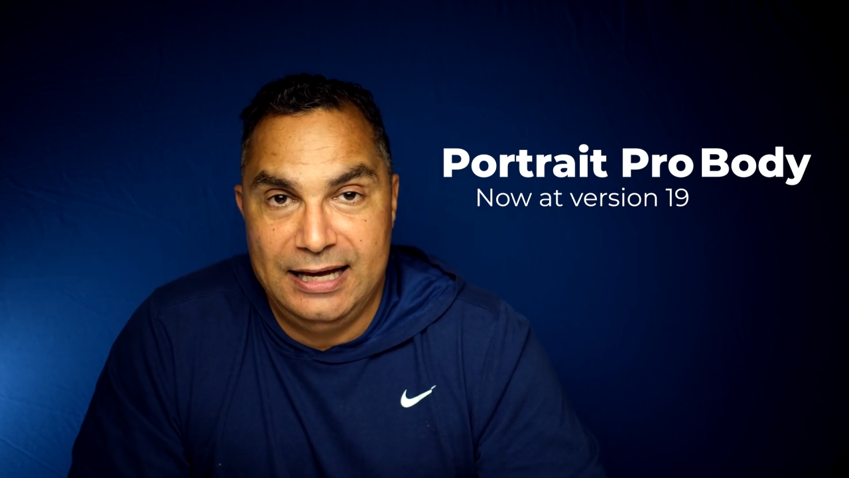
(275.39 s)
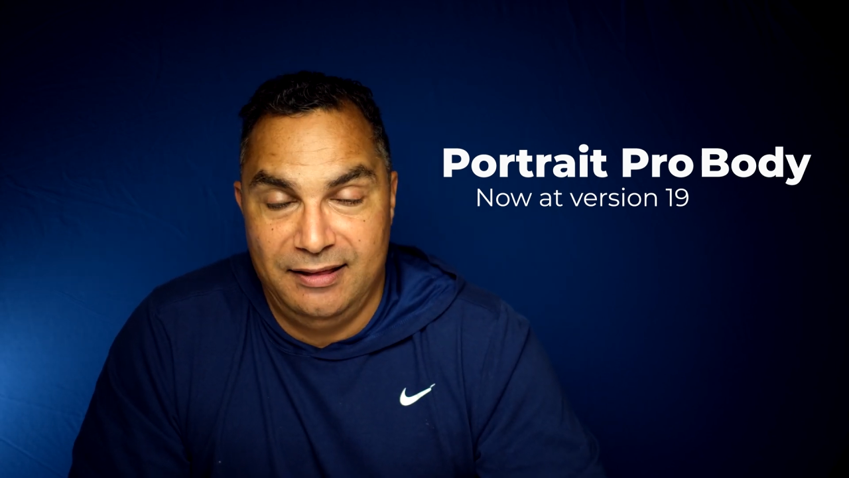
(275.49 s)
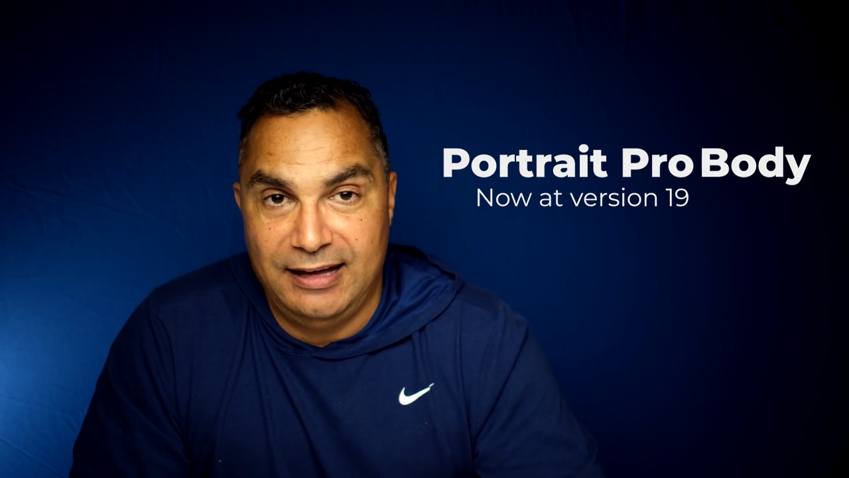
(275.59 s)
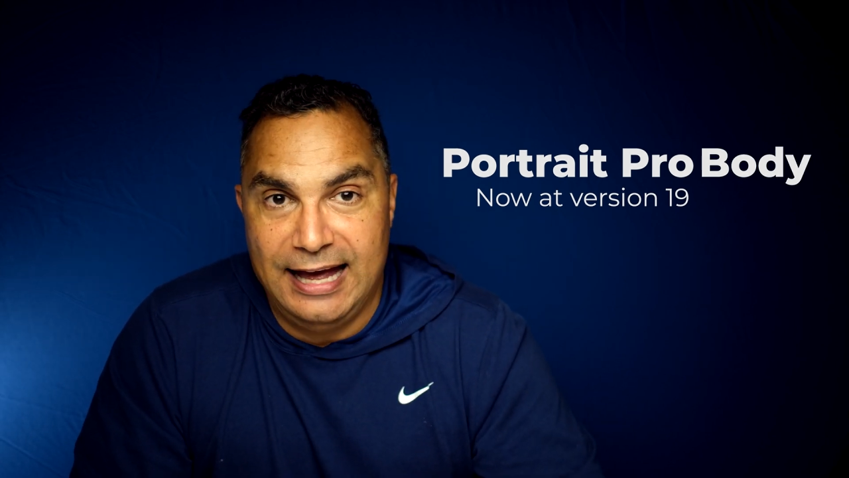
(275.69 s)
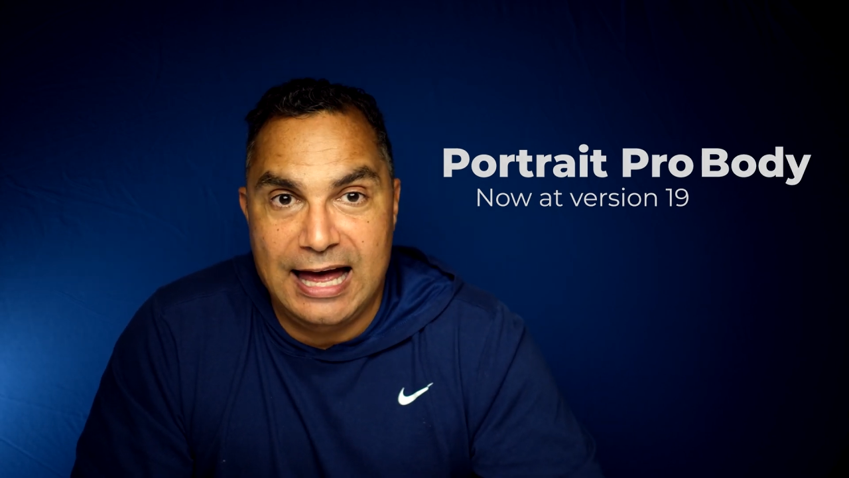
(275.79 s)

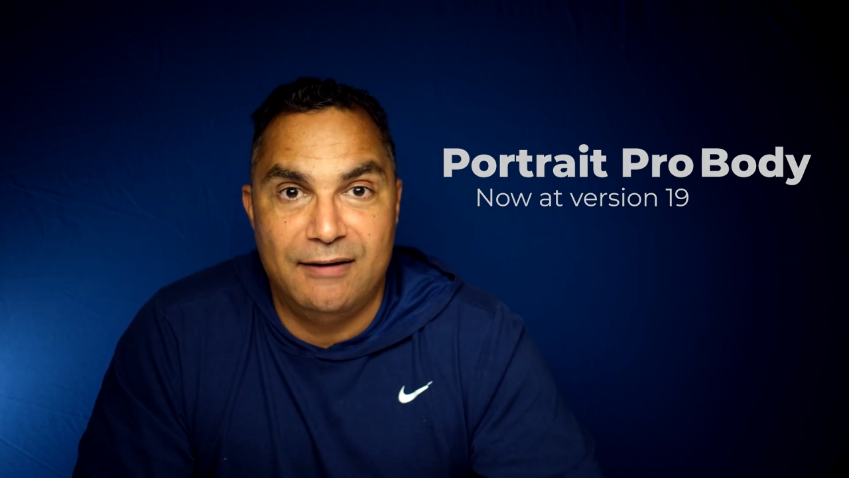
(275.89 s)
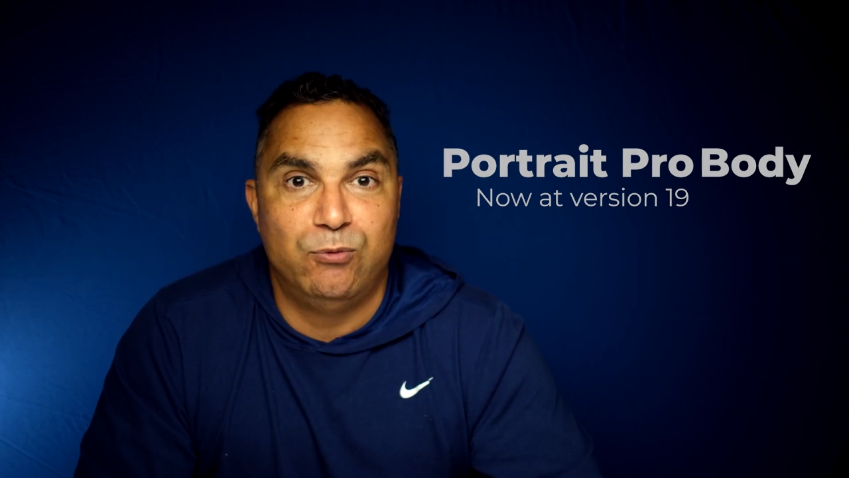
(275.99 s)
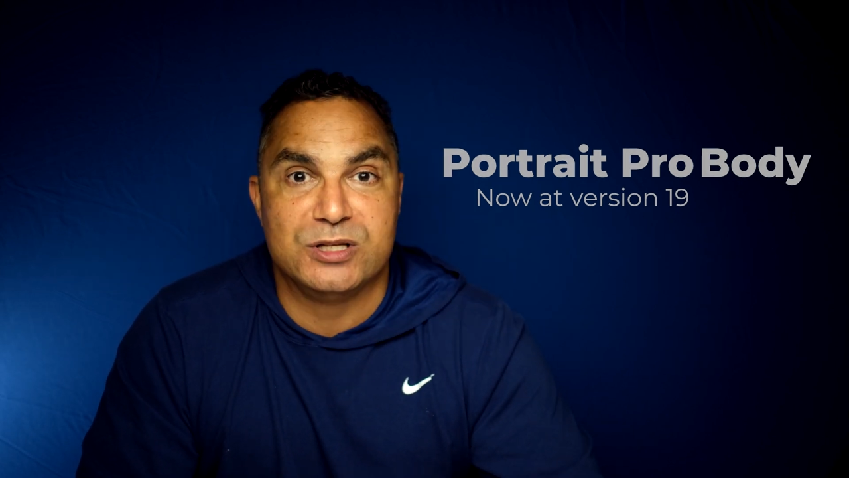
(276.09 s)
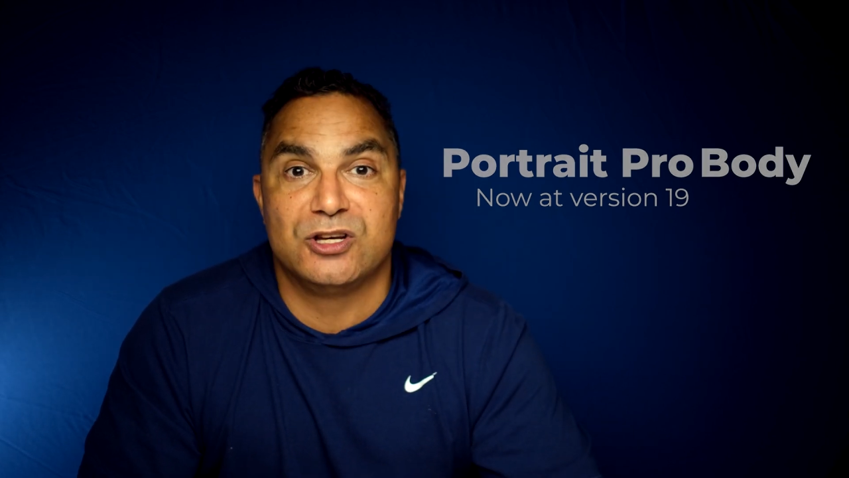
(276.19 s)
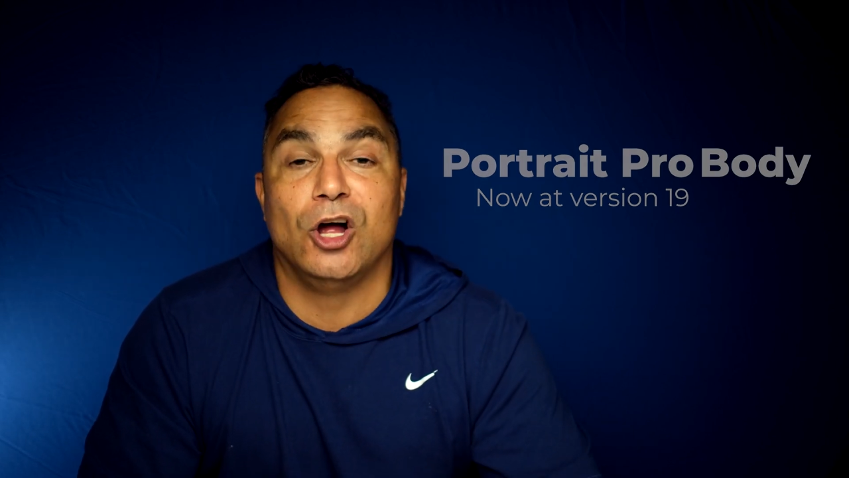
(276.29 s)
they have
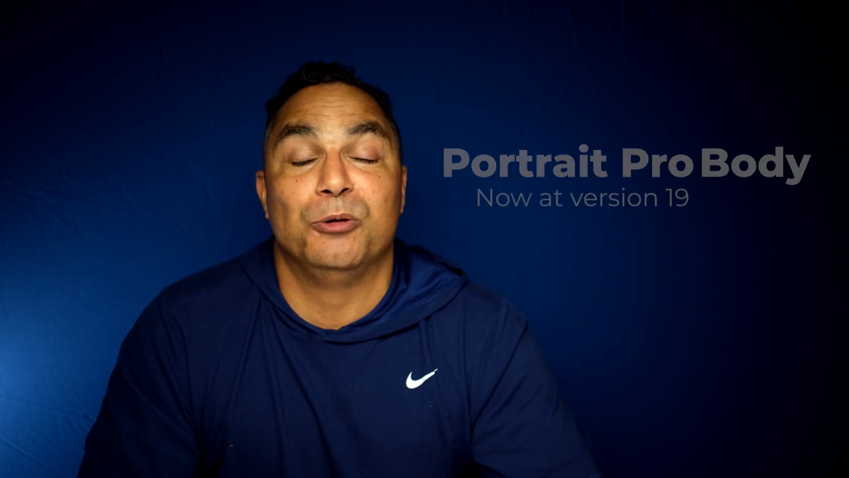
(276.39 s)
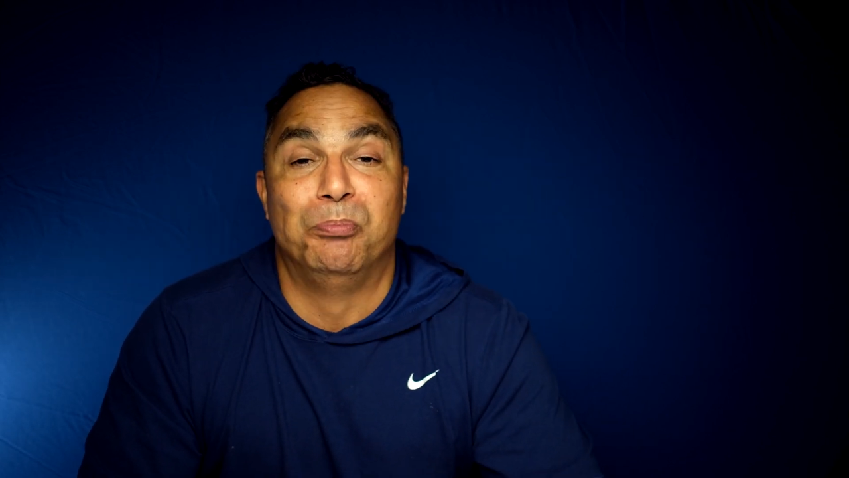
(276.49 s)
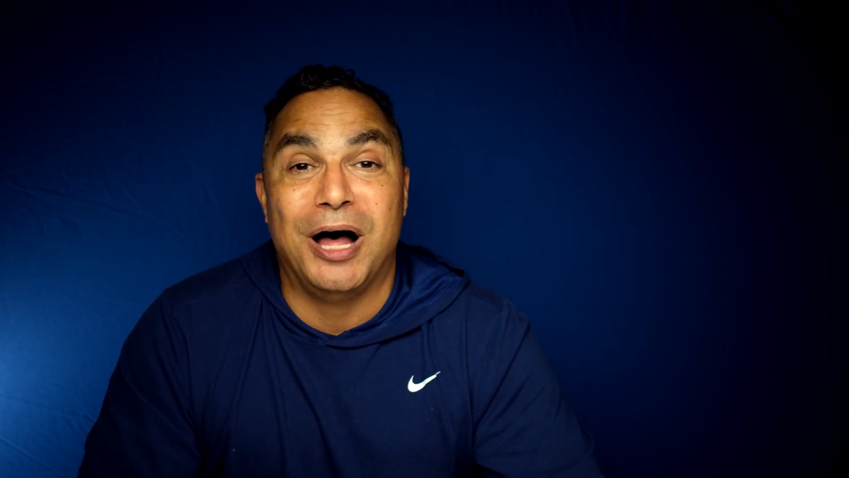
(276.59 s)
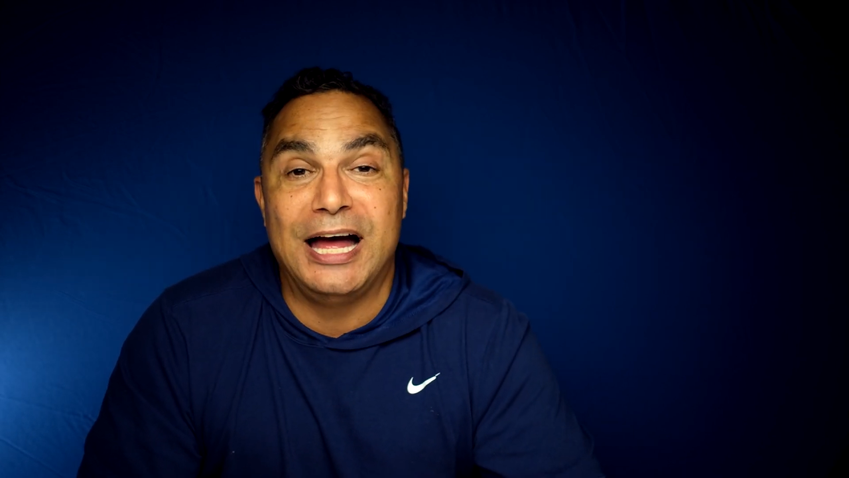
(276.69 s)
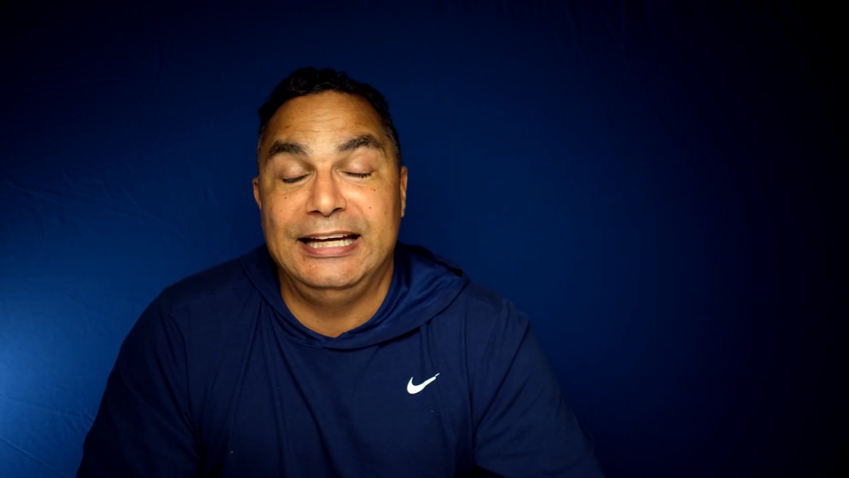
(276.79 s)
what's
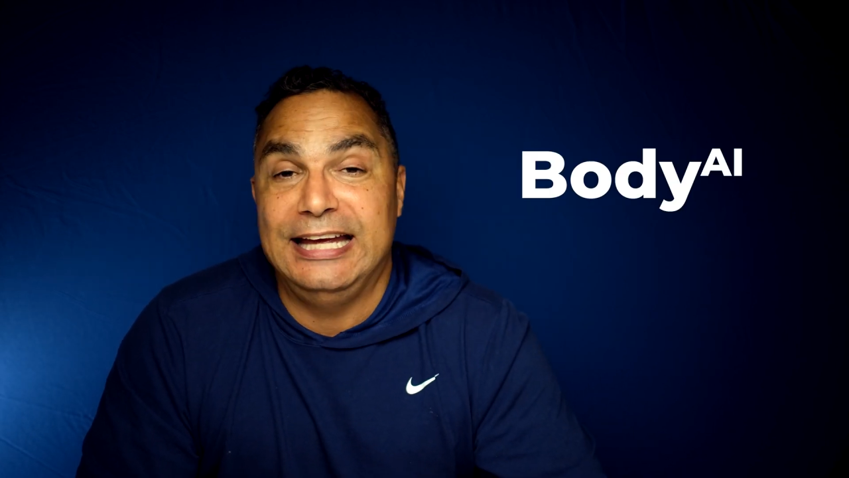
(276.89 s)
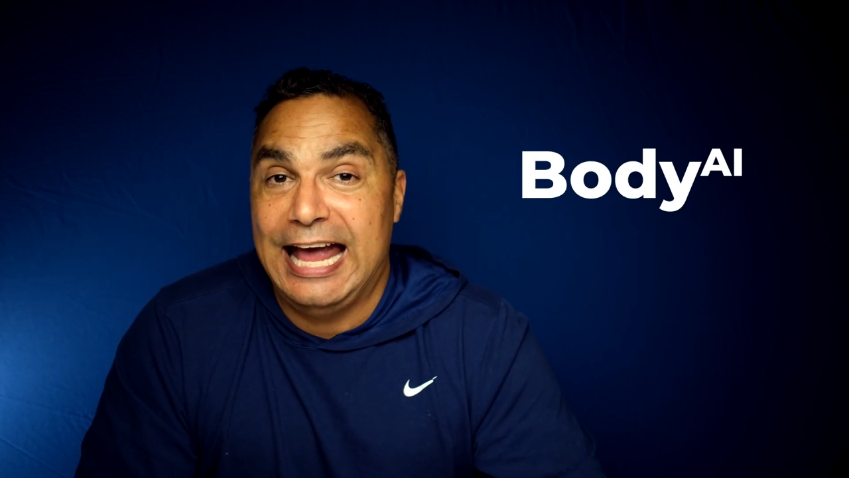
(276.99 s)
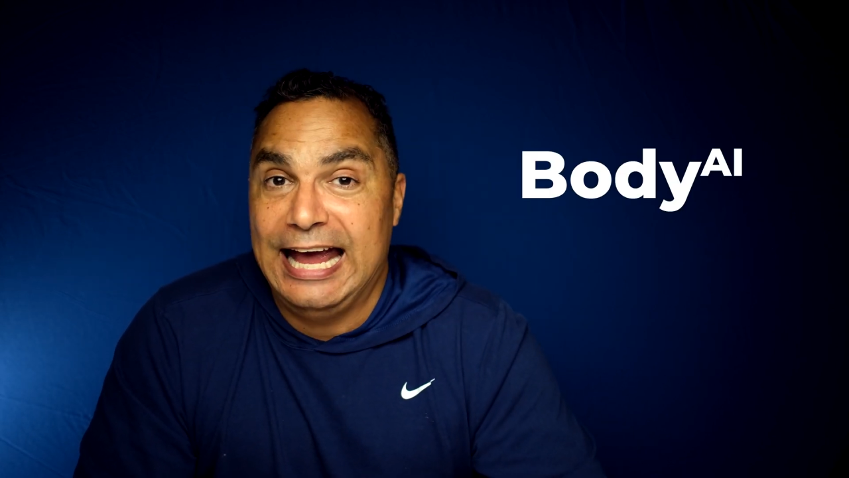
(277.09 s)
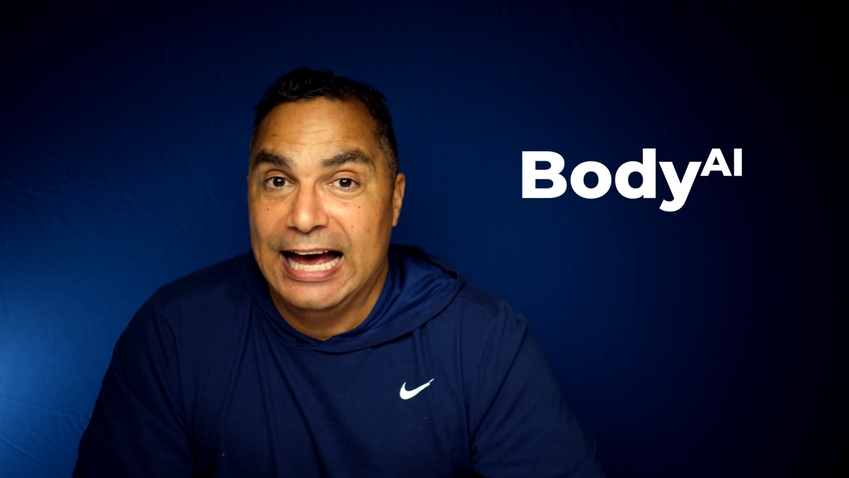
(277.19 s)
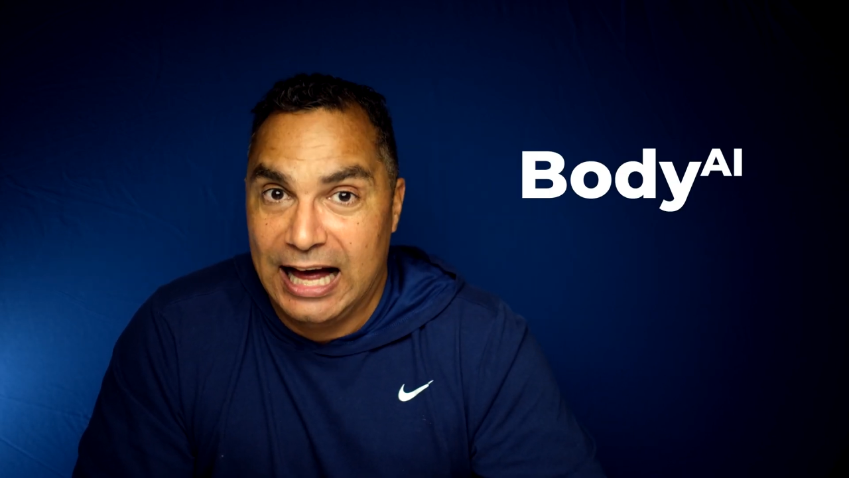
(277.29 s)
called Body
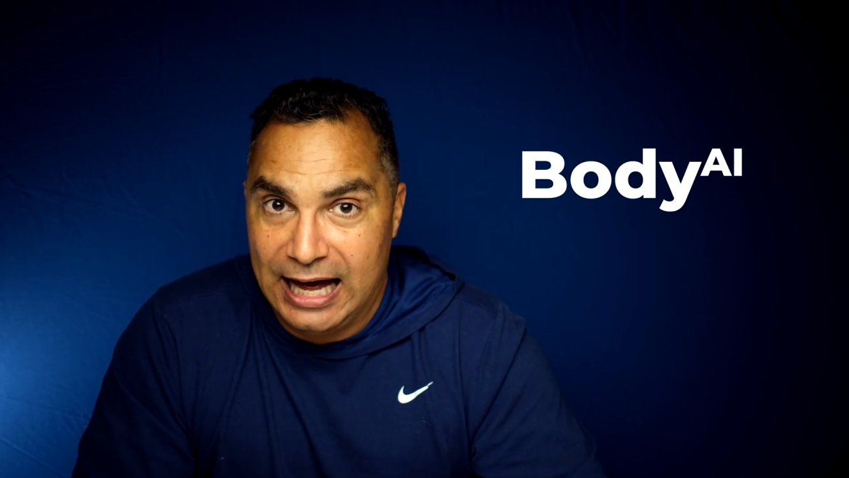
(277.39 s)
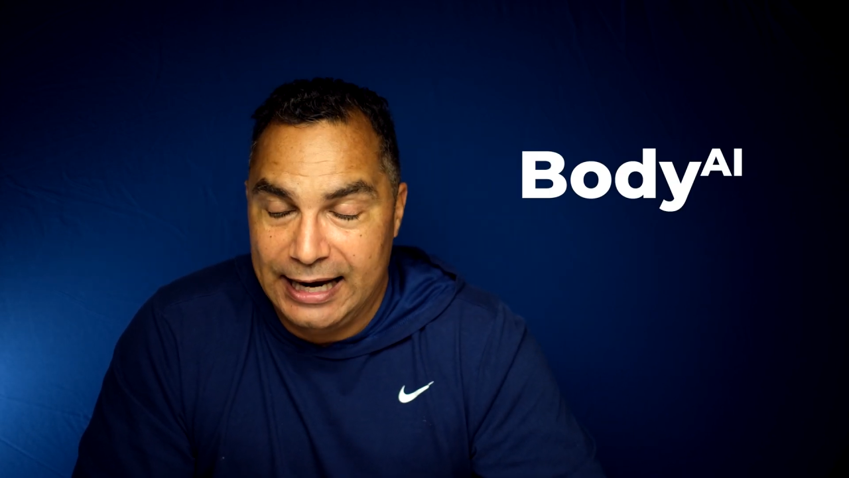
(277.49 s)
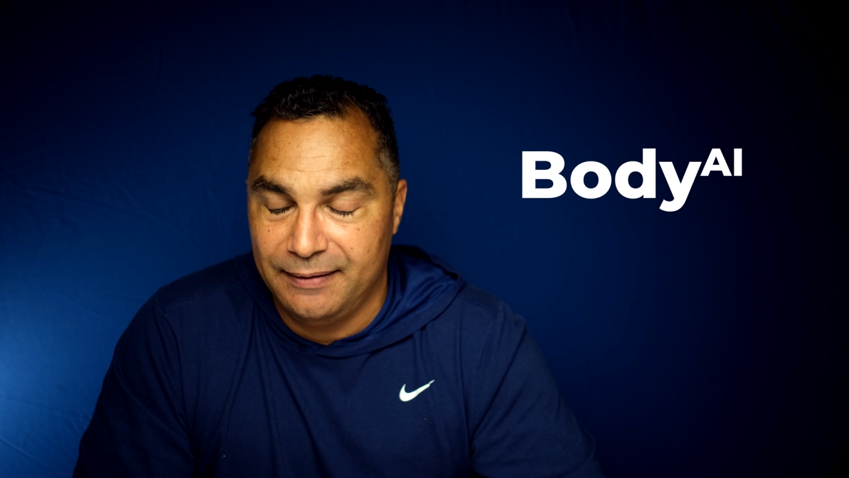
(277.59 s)
AI.